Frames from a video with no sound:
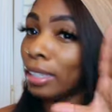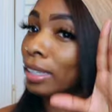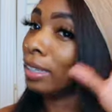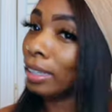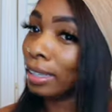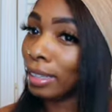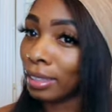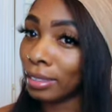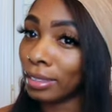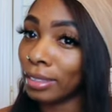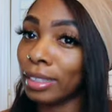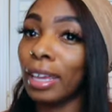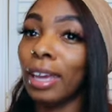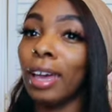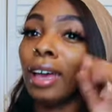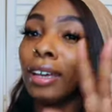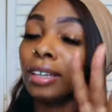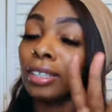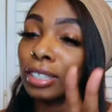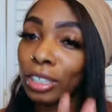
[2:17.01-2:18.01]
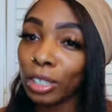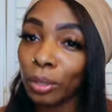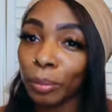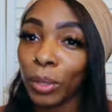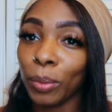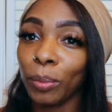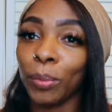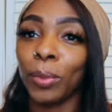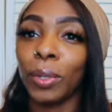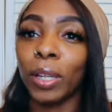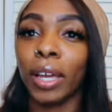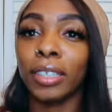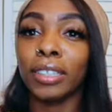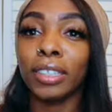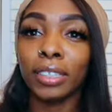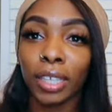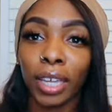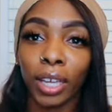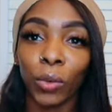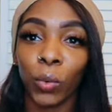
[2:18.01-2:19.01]
Yes, because some people like to
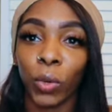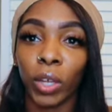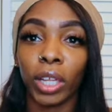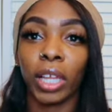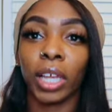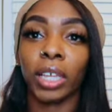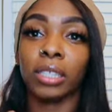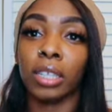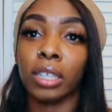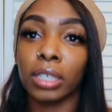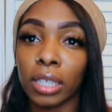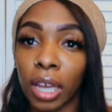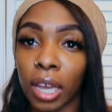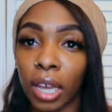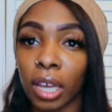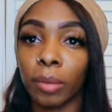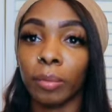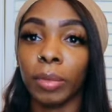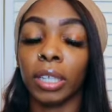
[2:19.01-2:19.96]
take one class at a time,